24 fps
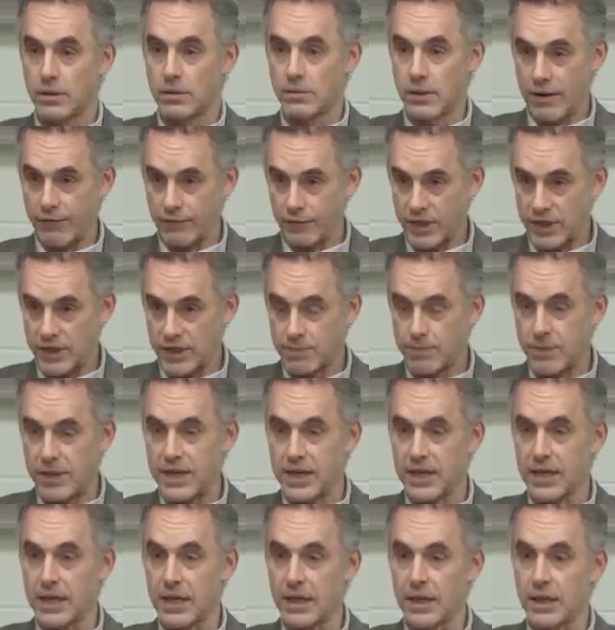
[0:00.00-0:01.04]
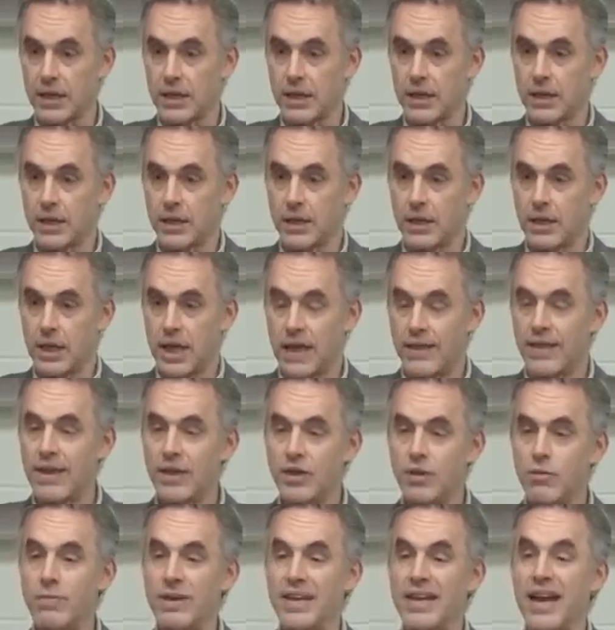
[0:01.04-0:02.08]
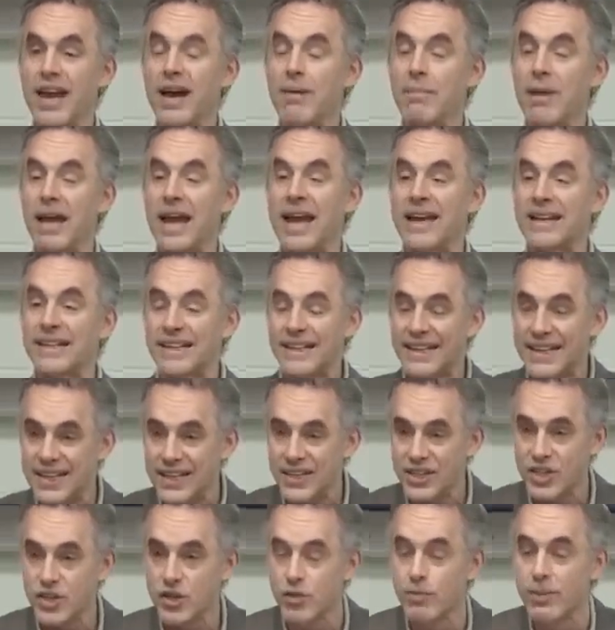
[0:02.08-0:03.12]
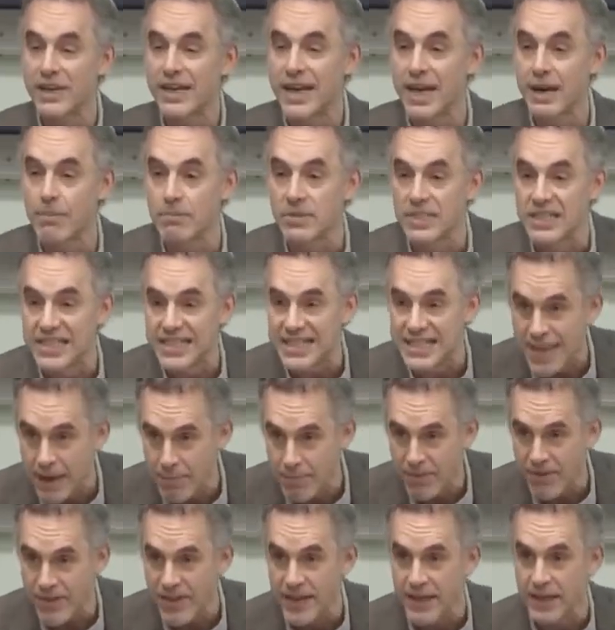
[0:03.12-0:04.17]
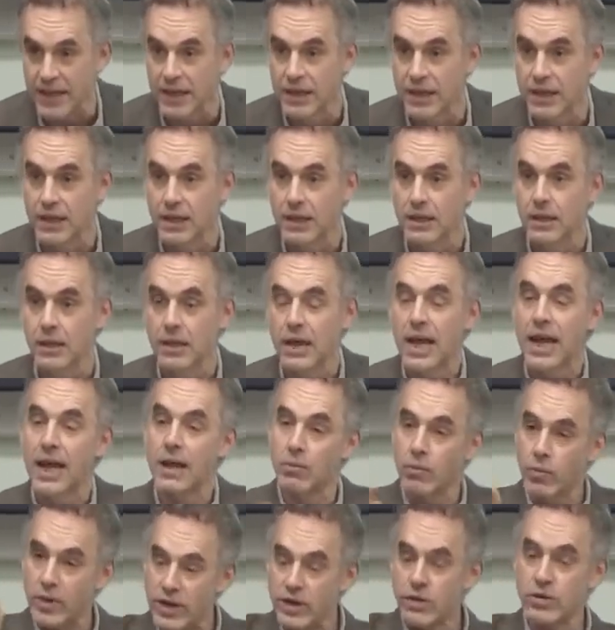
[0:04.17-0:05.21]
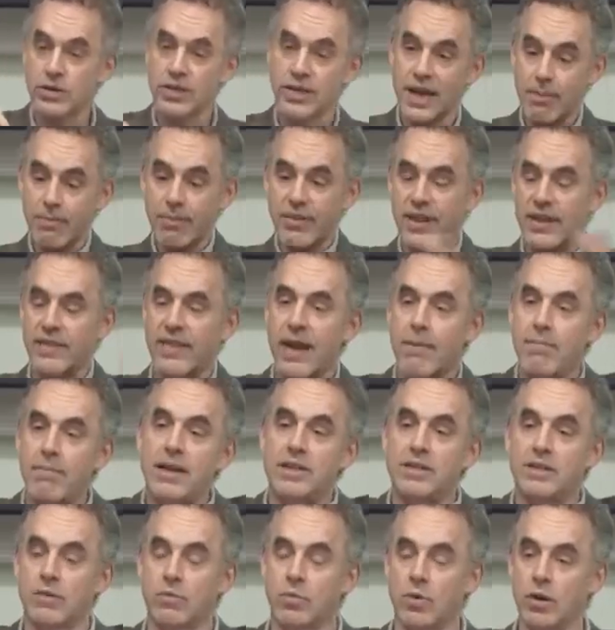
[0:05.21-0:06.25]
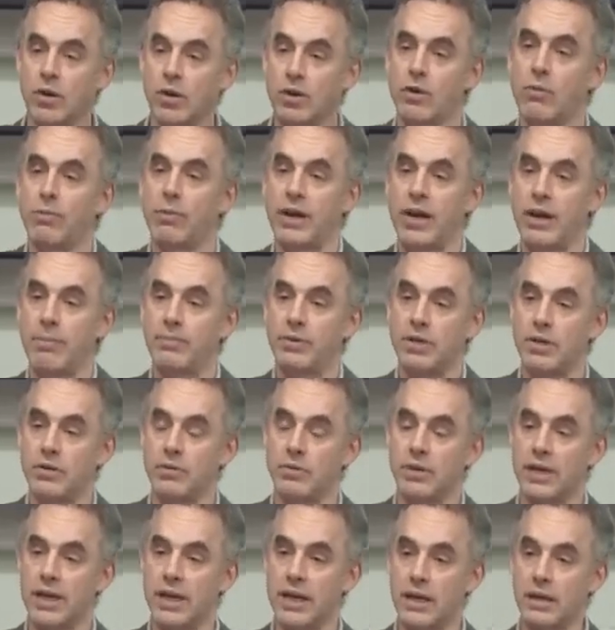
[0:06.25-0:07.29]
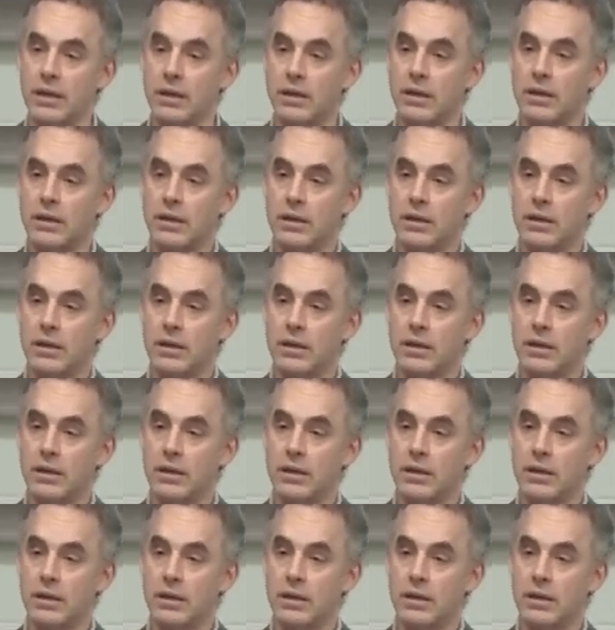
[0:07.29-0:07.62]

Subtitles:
roughly speaking, and then at least you become something. And when you're something, that makes the world open up to you again.